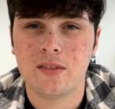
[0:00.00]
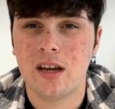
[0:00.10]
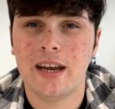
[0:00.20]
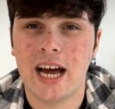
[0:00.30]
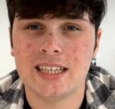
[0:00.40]

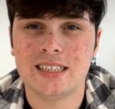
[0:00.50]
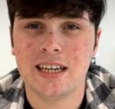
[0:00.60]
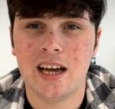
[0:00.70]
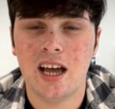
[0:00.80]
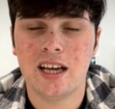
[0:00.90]
an
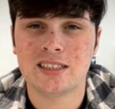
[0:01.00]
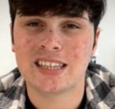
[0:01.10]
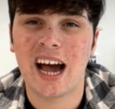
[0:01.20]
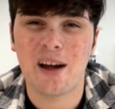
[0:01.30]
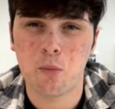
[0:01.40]
idea is
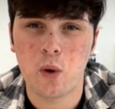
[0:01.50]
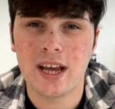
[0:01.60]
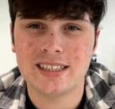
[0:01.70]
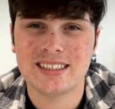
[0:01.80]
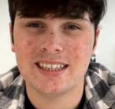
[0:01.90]
time
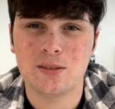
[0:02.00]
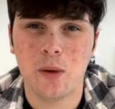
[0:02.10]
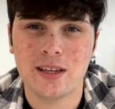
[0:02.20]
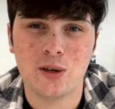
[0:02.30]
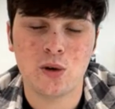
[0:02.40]
wasted
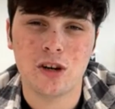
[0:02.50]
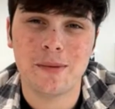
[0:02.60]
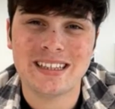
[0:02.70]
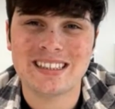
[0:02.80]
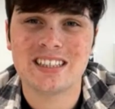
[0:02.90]
where you could have
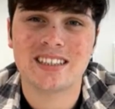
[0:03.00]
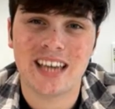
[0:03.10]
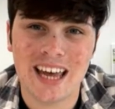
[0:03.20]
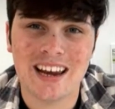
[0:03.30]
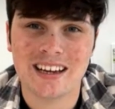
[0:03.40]
been
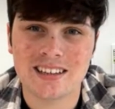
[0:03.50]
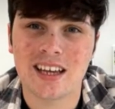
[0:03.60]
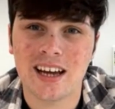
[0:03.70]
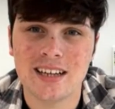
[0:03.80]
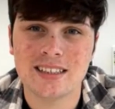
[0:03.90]
scaling
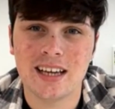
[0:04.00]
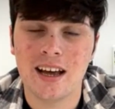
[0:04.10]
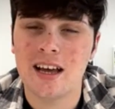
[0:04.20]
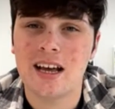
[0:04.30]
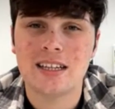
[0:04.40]
that
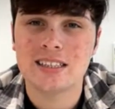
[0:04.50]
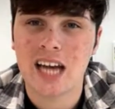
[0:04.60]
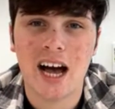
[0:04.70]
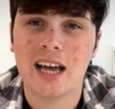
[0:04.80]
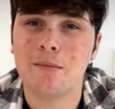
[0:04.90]
idea.
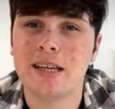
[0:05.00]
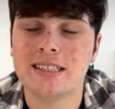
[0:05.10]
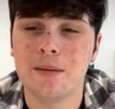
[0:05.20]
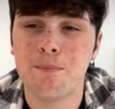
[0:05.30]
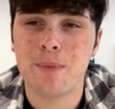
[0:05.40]
Time is
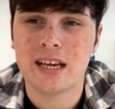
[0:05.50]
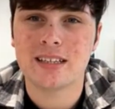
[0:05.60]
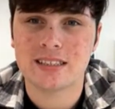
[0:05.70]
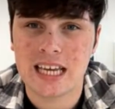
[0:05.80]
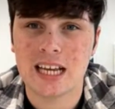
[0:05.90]
the
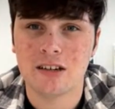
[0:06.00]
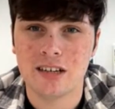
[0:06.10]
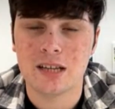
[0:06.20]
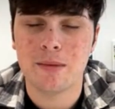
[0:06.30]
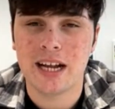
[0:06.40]
biggest killer
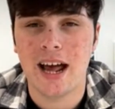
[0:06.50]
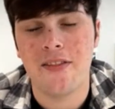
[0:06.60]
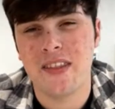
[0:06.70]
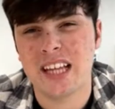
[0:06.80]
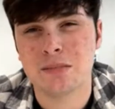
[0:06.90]
at the minute,
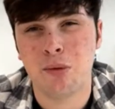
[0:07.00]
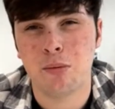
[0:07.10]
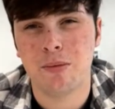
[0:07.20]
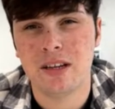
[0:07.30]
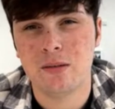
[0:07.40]
and that's
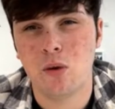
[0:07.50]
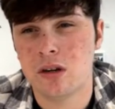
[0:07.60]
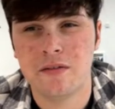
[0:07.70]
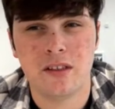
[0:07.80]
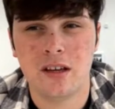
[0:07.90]
probably one
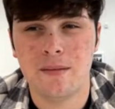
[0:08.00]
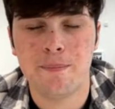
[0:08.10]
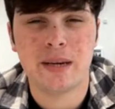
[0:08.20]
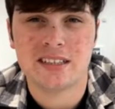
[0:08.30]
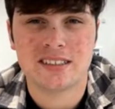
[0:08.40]
of the
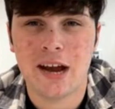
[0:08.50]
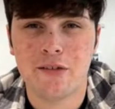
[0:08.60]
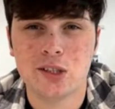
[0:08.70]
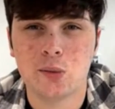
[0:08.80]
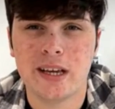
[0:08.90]
biggest
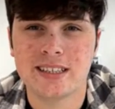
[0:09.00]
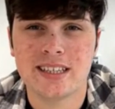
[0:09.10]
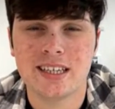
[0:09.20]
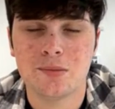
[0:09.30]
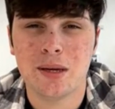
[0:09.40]
errors we
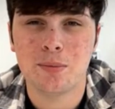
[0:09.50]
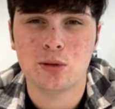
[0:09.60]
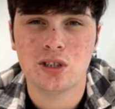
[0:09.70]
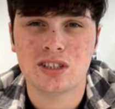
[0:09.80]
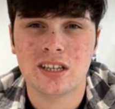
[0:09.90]
see, is people
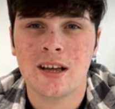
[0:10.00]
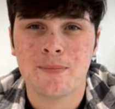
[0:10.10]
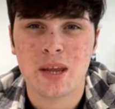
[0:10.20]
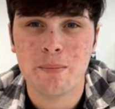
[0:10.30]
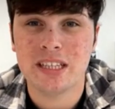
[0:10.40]
just
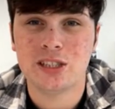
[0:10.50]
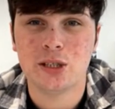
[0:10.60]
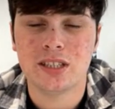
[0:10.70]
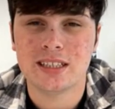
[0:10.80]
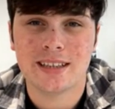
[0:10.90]

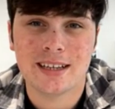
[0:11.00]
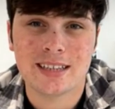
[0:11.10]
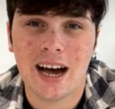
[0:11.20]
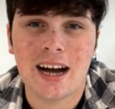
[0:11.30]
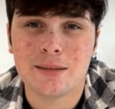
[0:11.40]
misusing their
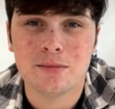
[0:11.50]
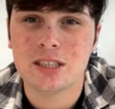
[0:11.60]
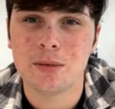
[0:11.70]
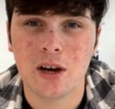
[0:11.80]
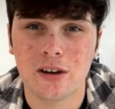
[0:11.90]
time, to
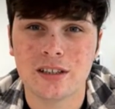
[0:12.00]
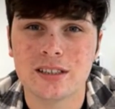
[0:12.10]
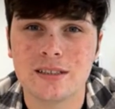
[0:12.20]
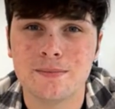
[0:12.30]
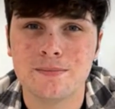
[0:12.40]
be honest.